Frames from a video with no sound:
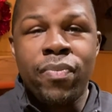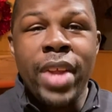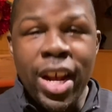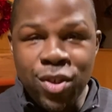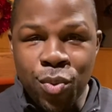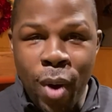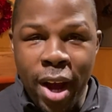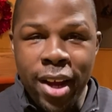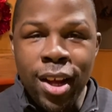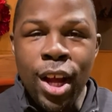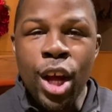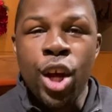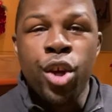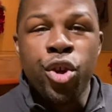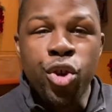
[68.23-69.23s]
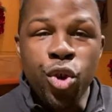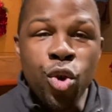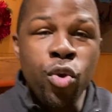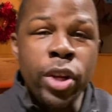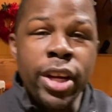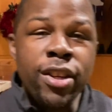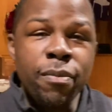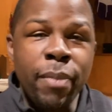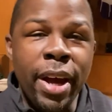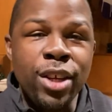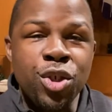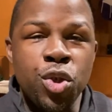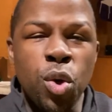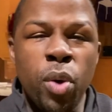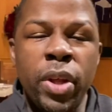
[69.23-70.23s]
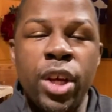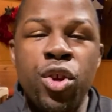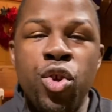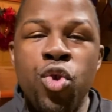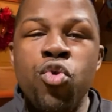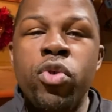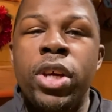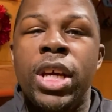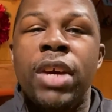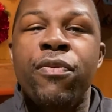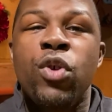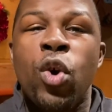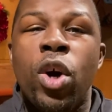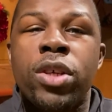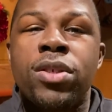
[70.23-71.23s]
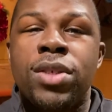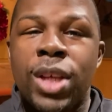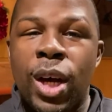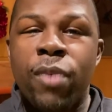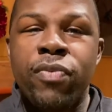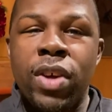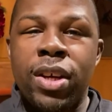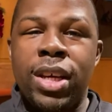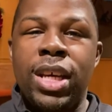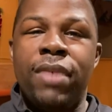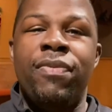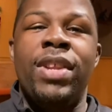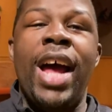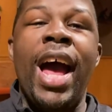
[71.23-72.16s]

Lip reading: That's right. You need to make sure that you give yourself a gift.